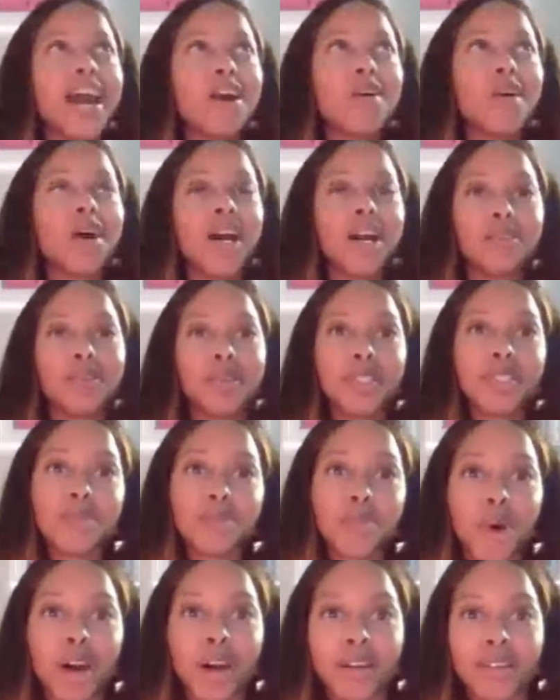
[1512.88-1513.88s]
how I
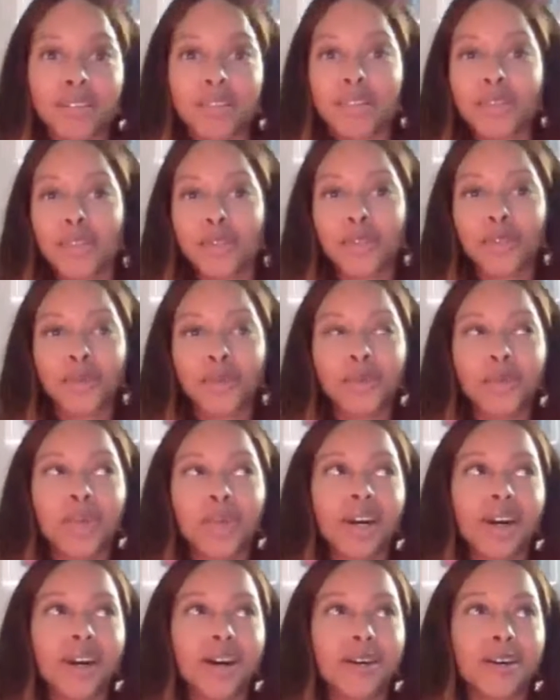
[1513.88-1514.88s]
respond
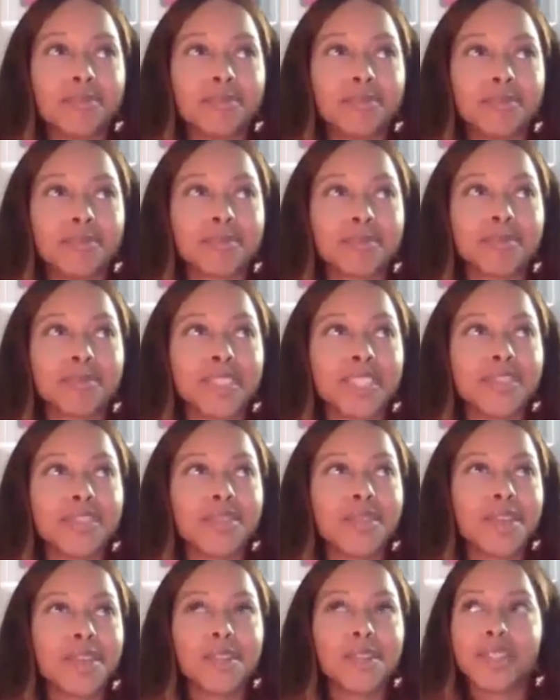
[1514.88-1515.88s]
to,
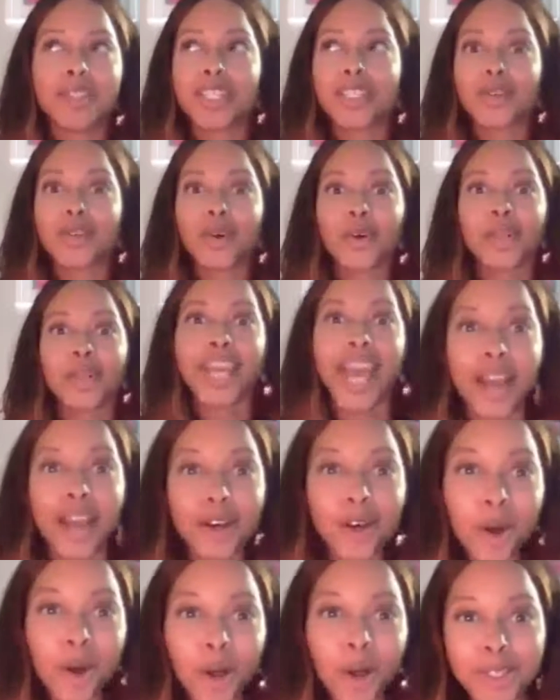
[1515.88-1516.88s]
what are those things called?
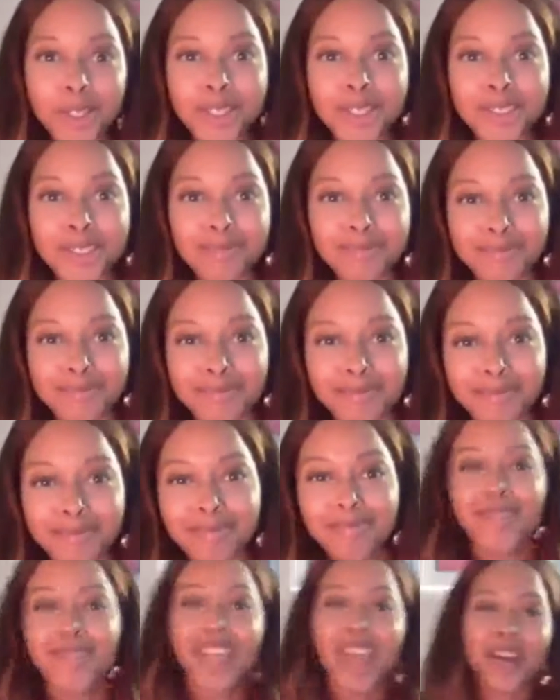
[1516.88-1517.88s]
Cat calls.
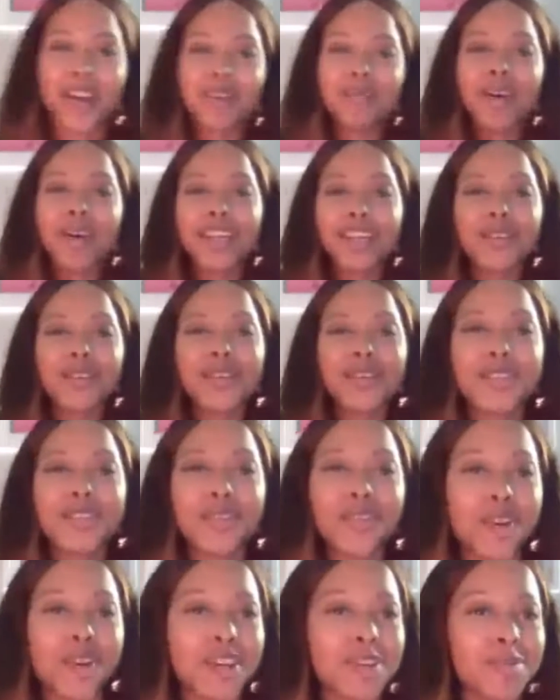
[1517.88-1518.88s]
I'm
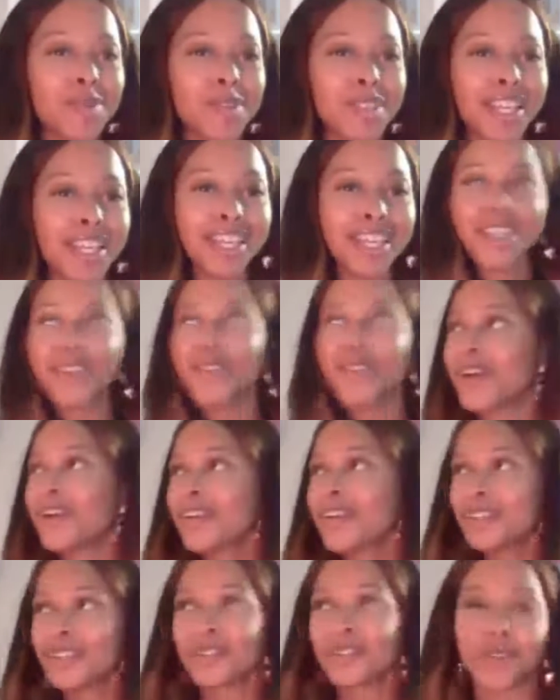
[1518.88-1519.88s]
always afraid when they get around